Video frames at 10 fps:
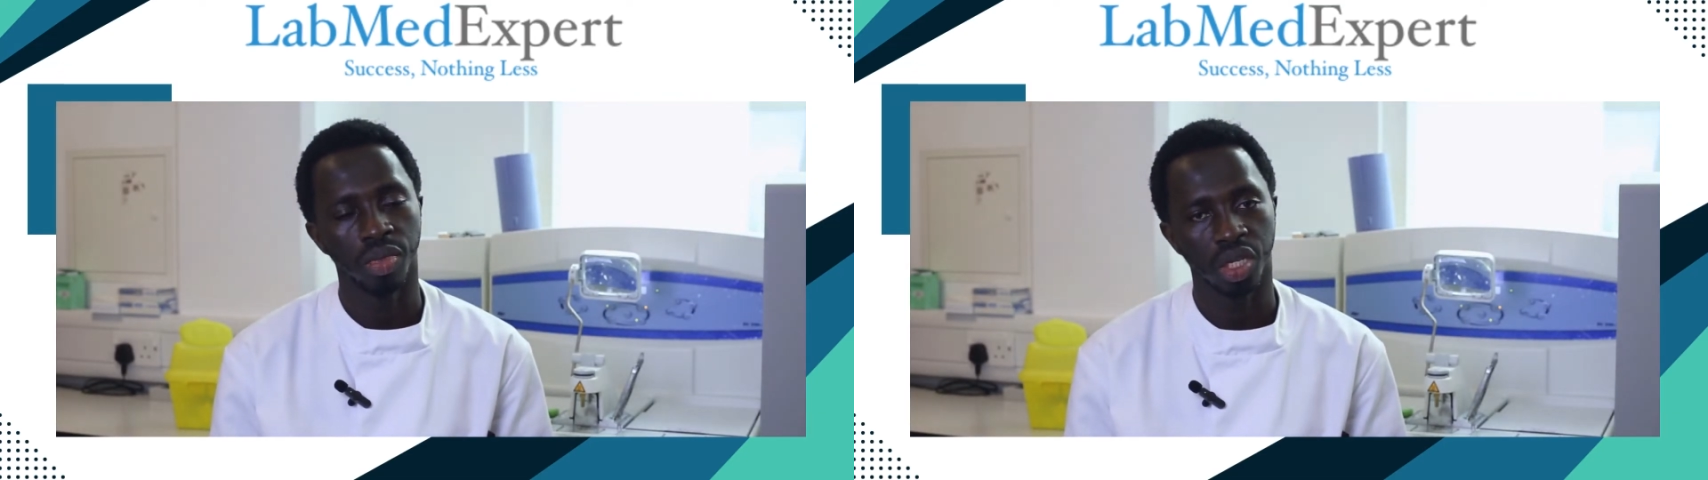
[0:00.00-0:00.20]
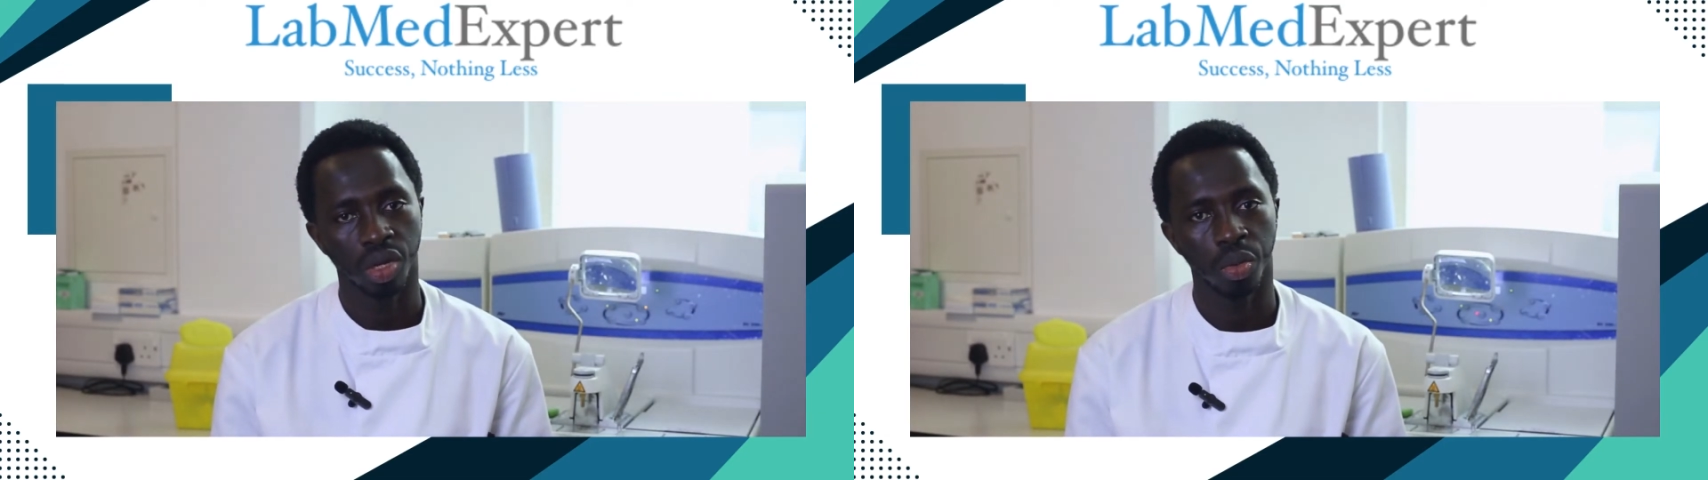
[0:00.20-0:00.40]

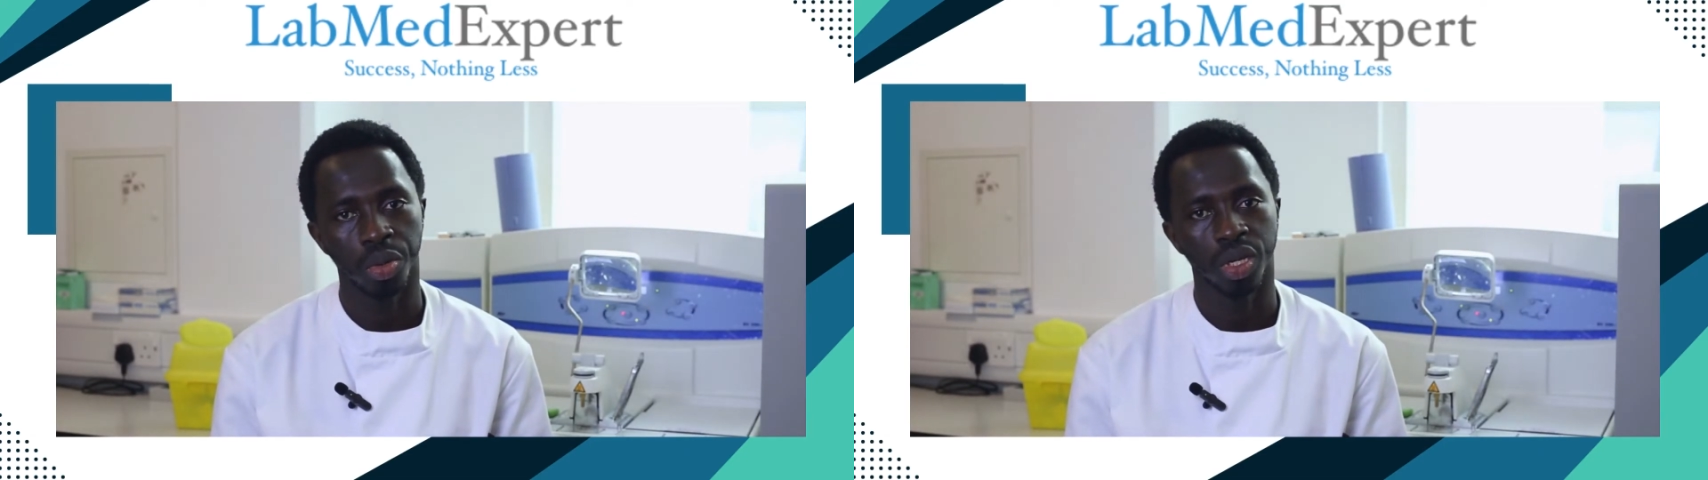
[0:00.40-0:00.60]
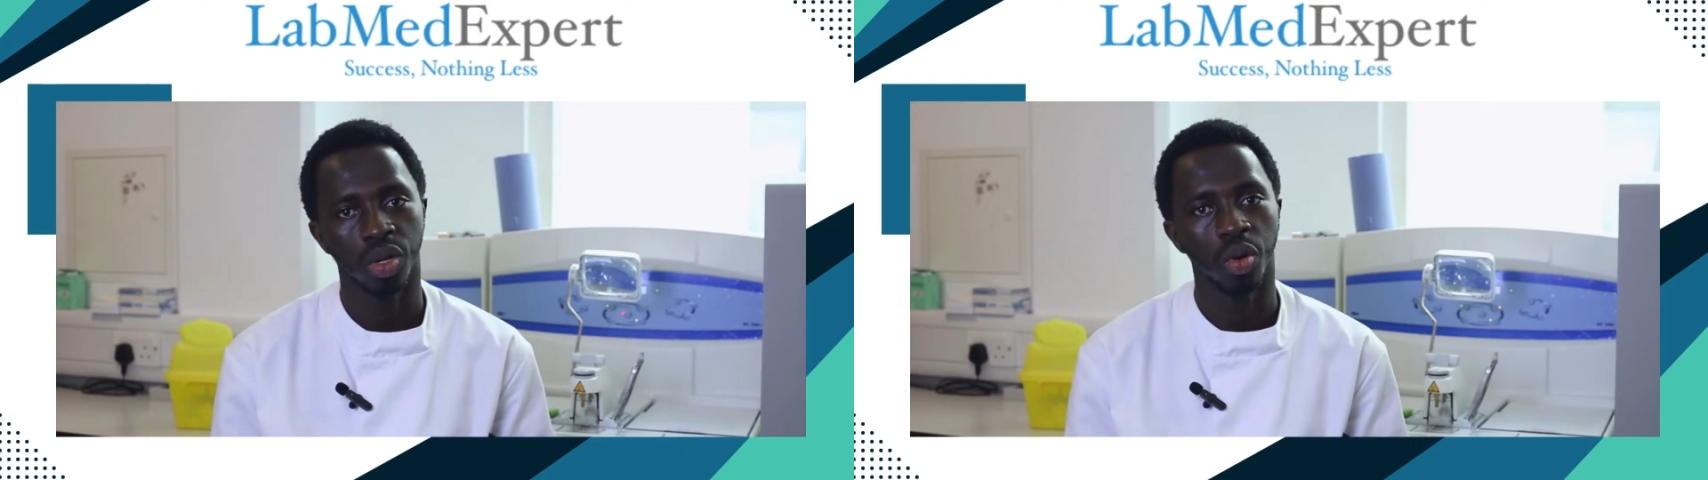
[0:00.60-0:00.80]
mess up
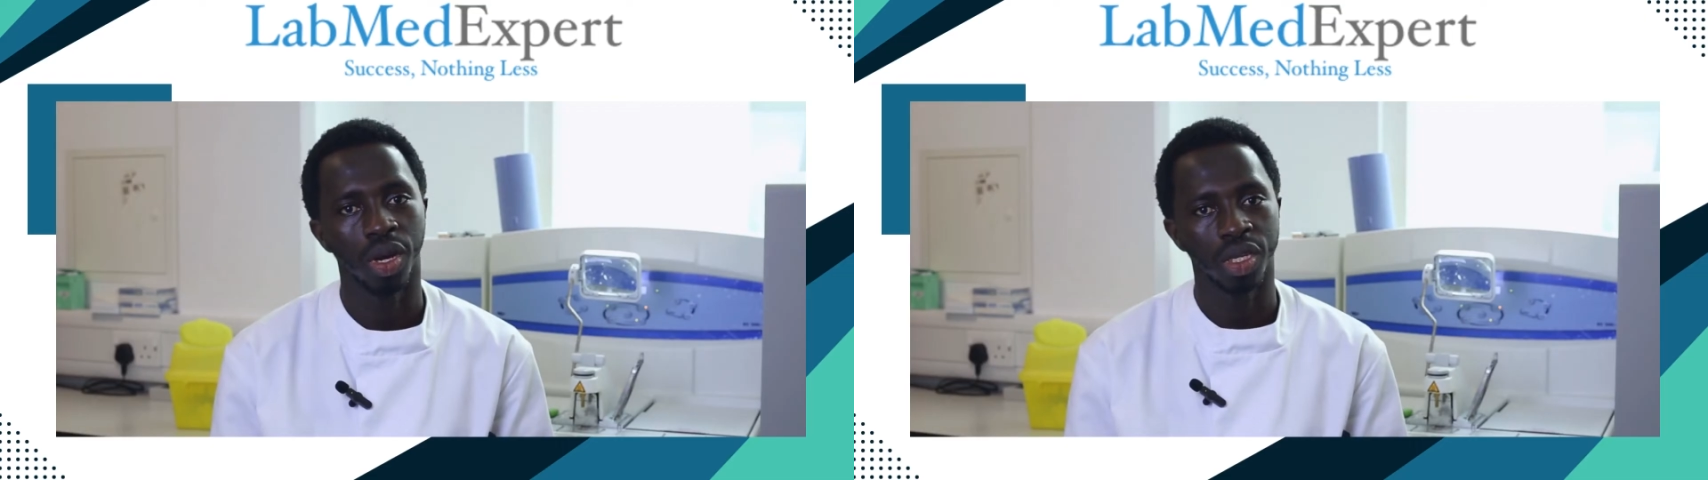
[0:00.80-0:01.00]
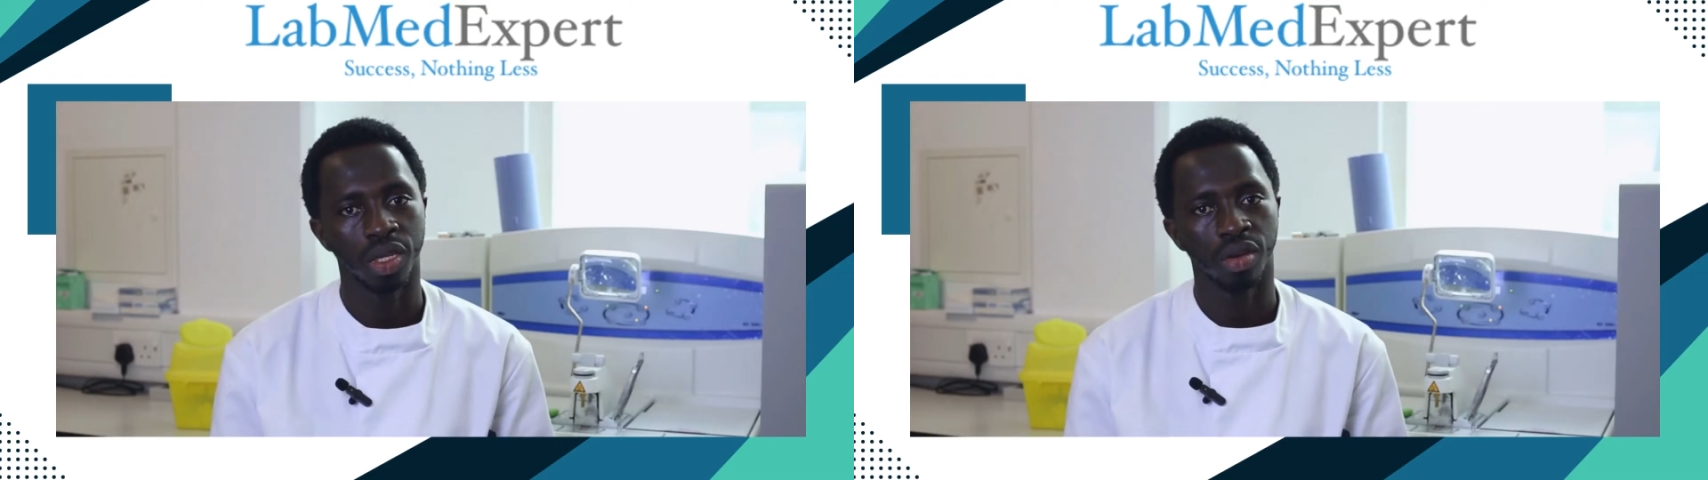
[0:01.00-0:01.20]
with the
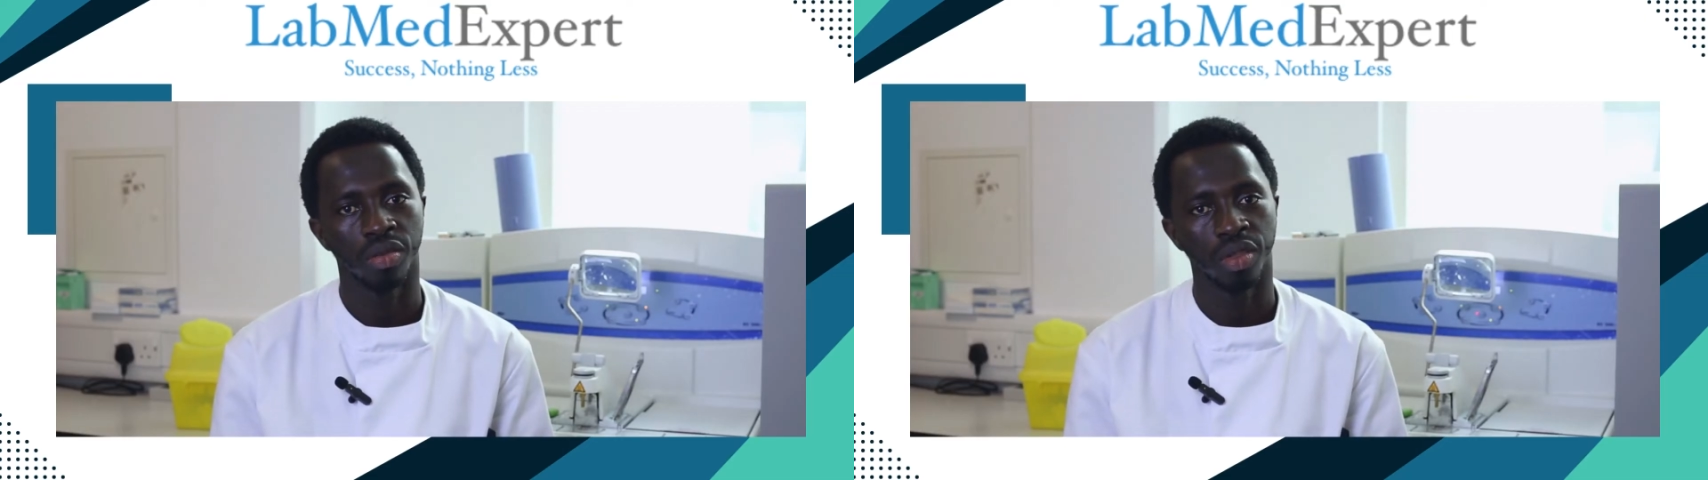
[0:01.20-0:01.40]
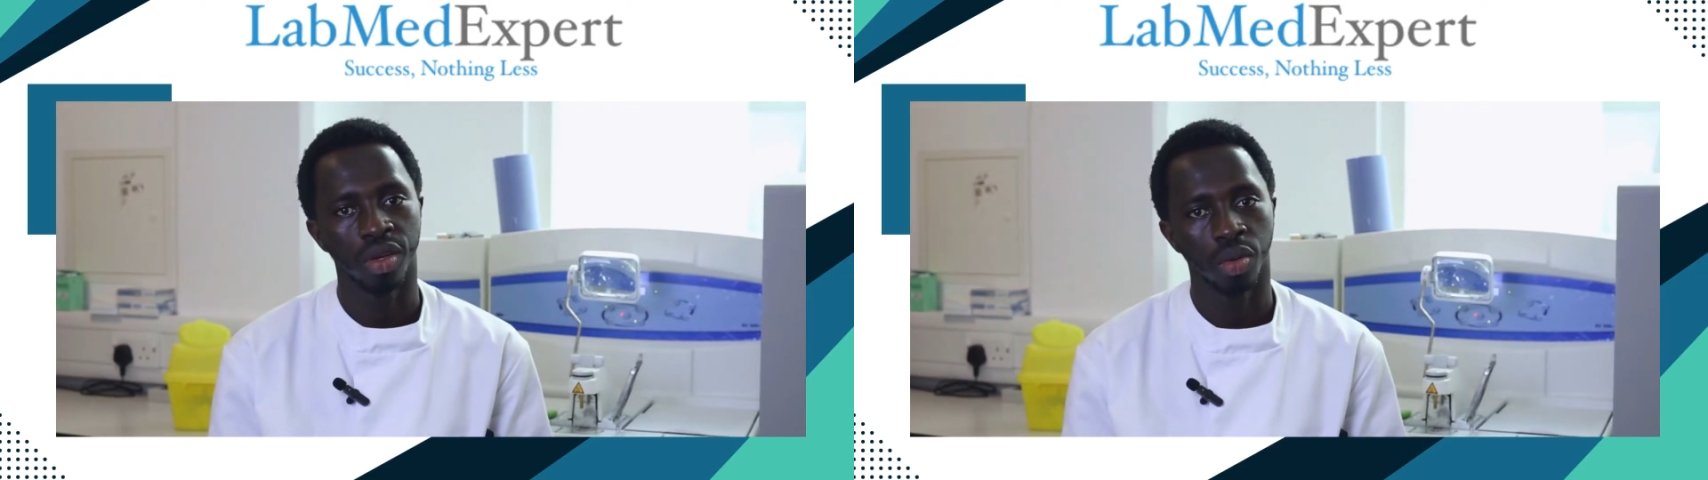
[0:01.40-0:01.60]
quality
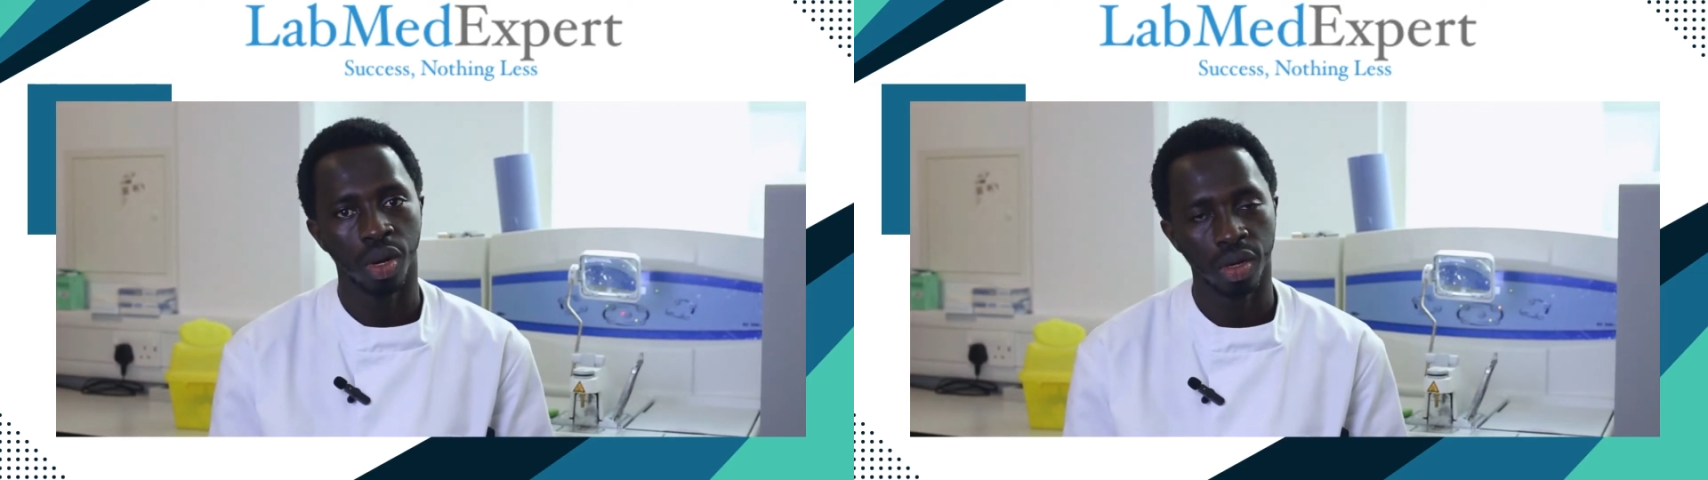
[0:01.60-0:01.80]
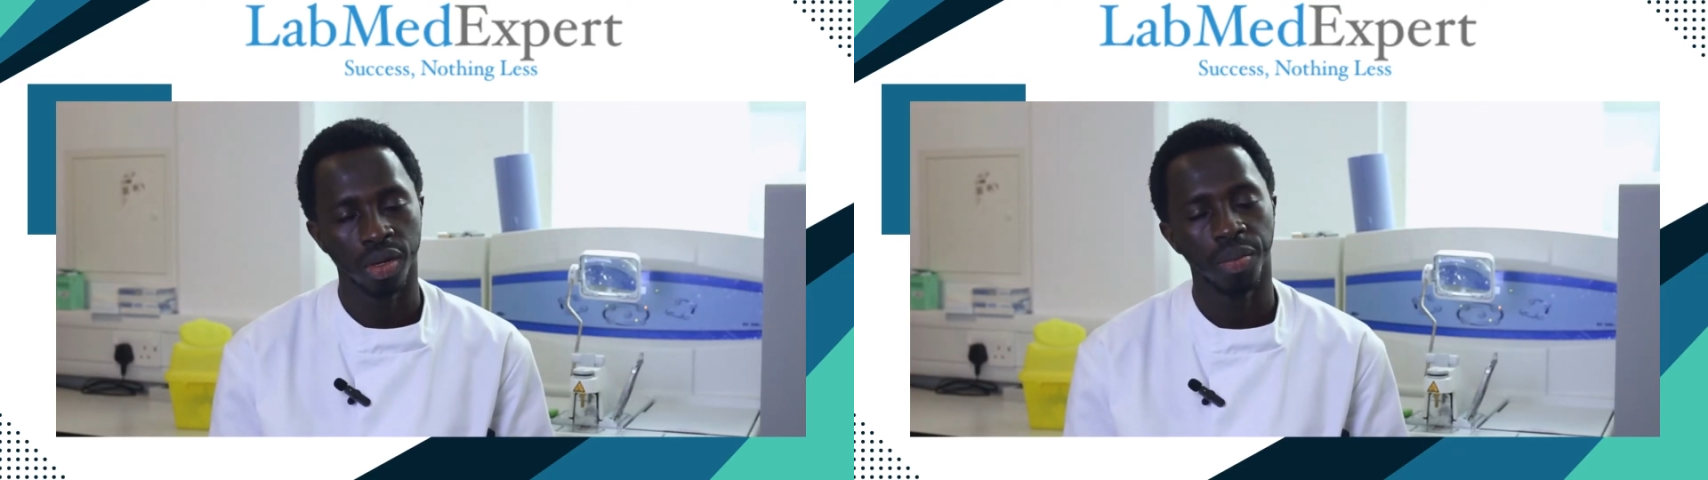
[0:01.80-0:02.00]
of the
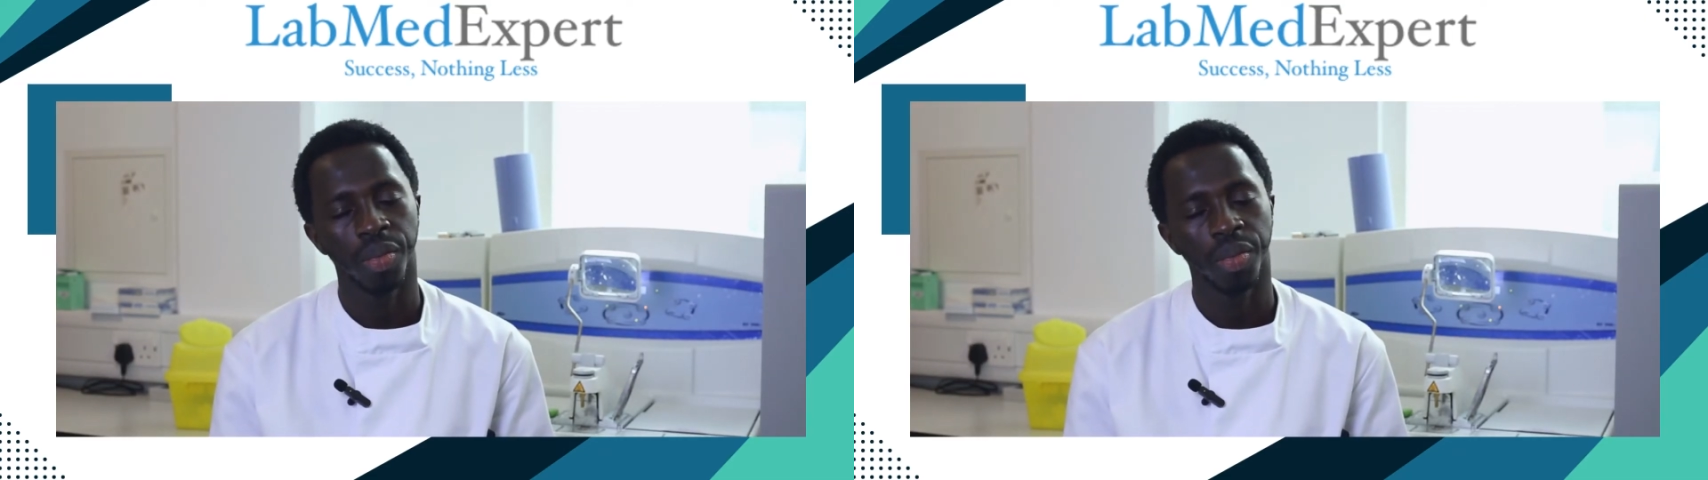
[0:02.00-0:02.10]
work.